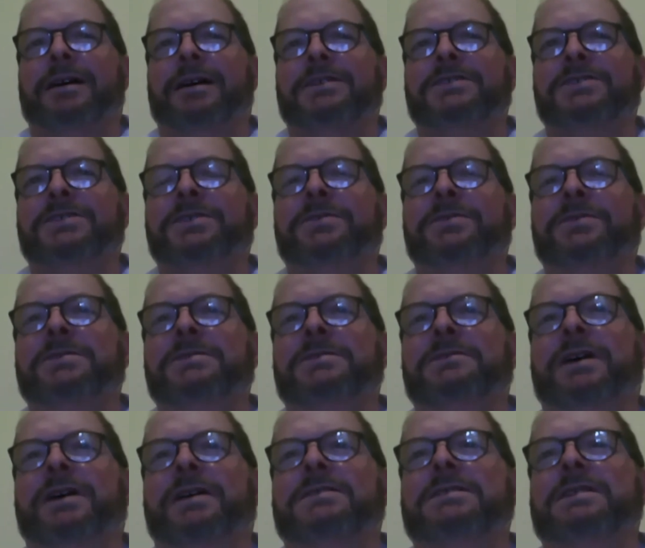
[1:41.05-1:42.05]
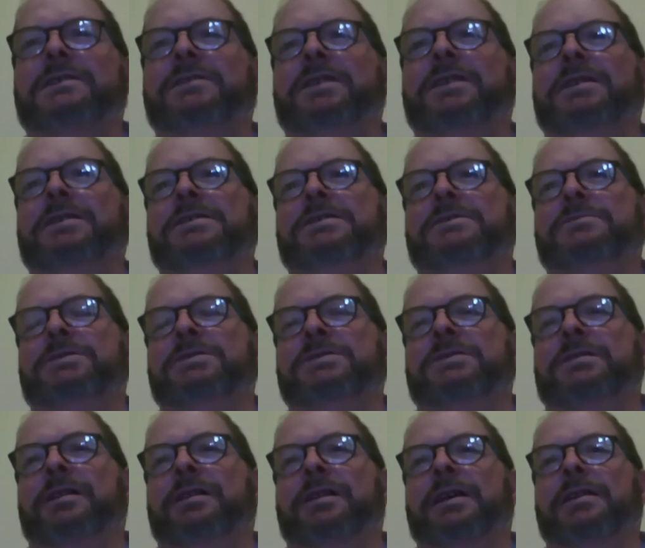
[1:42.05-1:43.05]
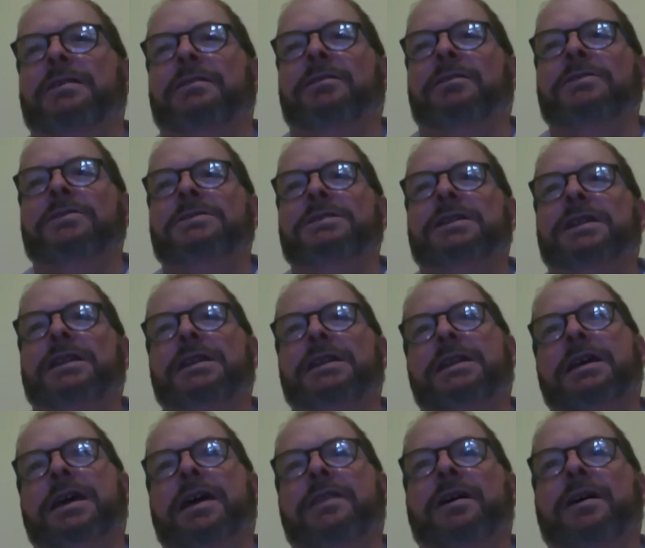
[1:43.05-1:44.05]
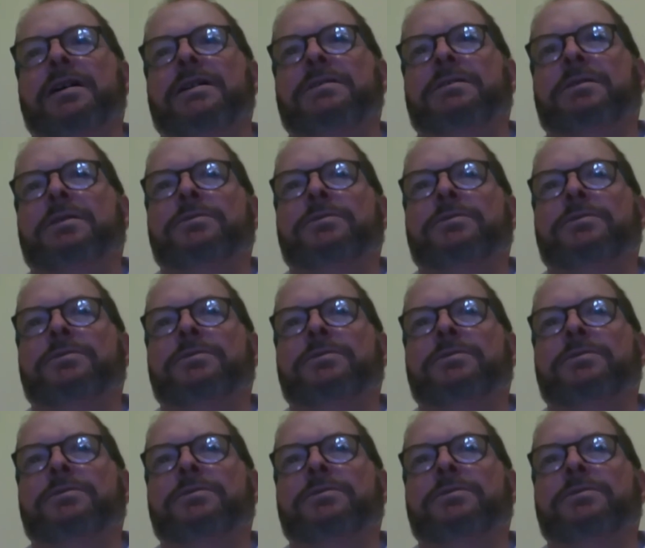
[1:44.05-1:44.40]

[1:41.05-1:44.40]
series of activities which are linked logically together,